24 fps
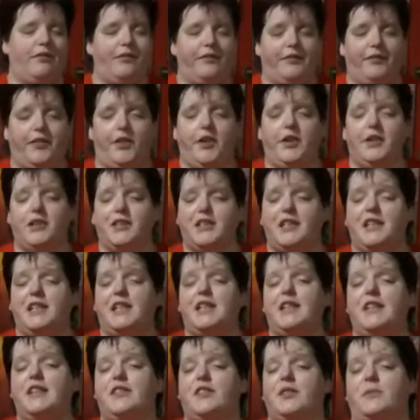30
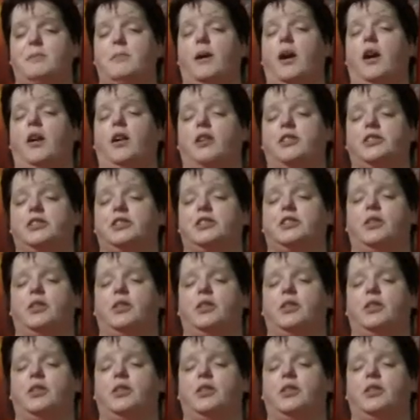years have passed,